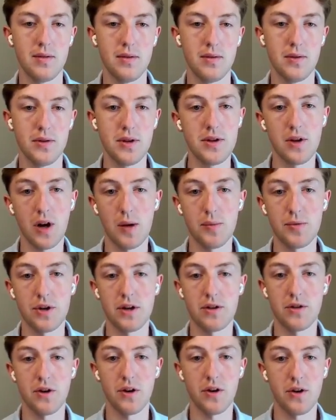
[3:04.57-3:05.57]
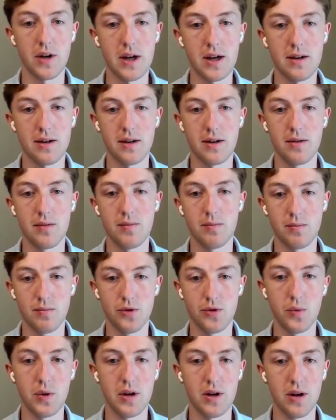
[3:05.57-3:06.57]
These objects are connected so
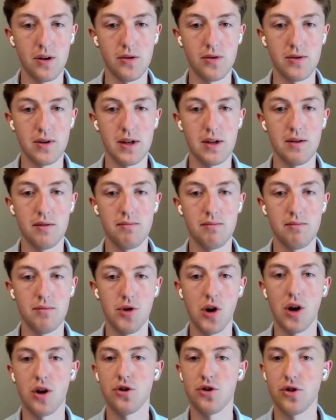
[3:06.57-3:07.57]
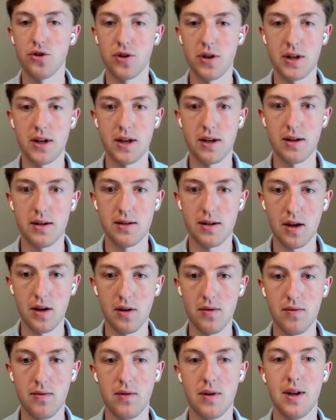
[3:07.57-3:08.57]
we can understand not just the data
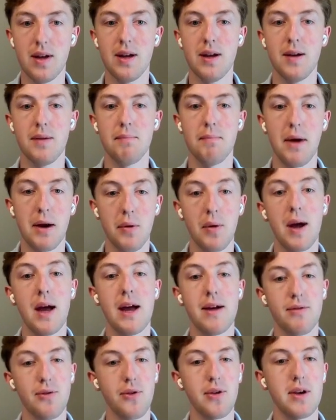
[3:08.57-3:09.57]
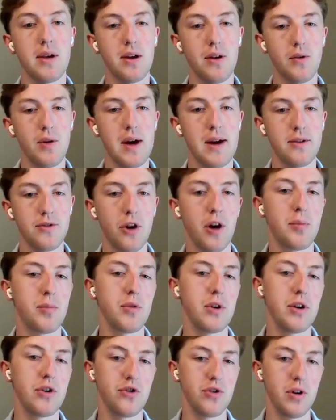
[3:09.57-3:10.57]
itself, but how everything interacts
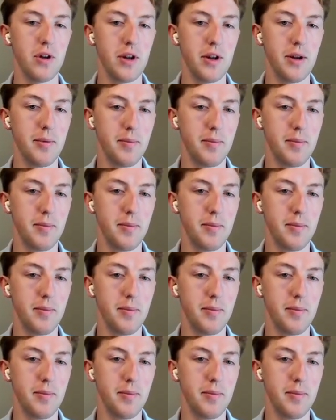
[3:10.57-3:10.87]
operationally.